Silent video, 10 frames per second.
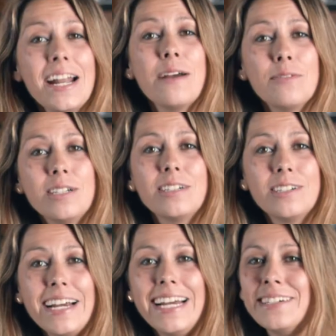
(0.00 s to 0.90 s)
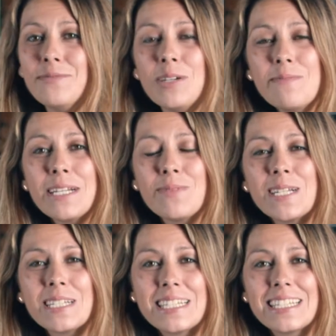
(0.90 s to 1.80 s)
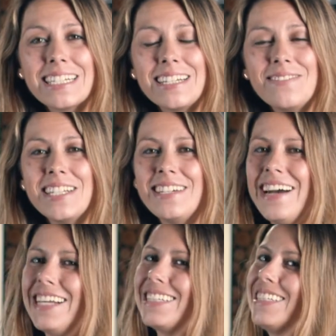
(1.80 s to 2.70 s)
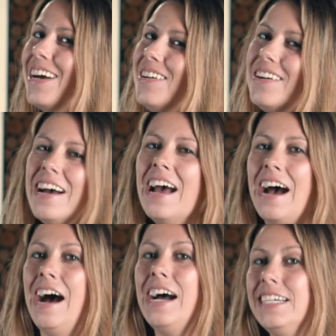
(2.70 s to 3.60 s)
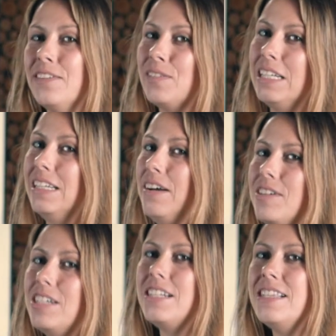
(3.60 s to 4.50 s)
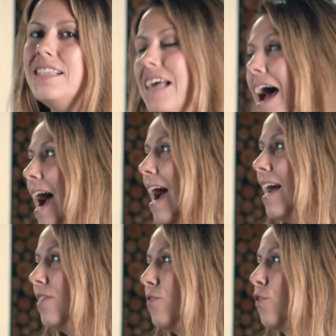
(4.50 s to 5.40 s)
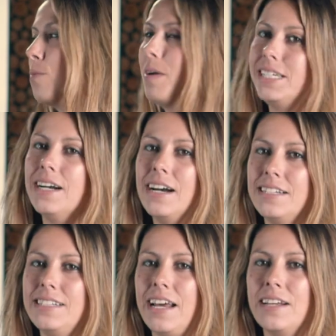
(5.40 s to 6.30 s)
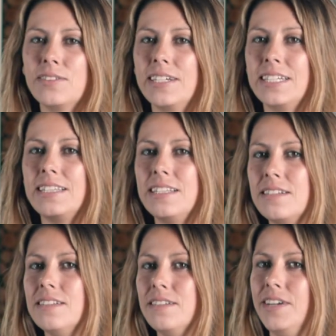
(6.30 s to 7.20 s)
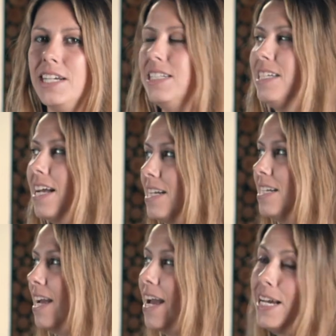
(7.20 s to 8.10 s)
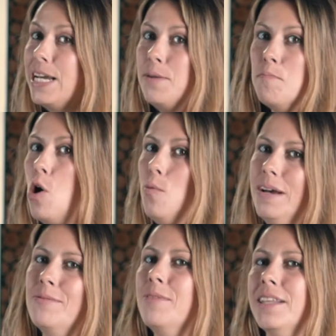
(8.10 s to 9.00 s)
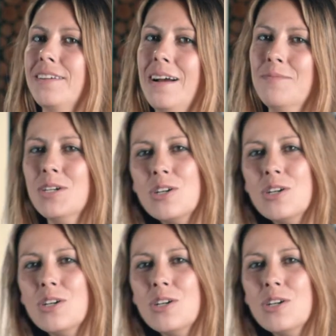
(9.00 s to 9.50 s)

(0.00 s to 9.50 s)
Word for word: I would agree, one of the best places to live in the U S. So I definitely leverage that for my content. It's like, this is a very San Diegan moment, whether I'm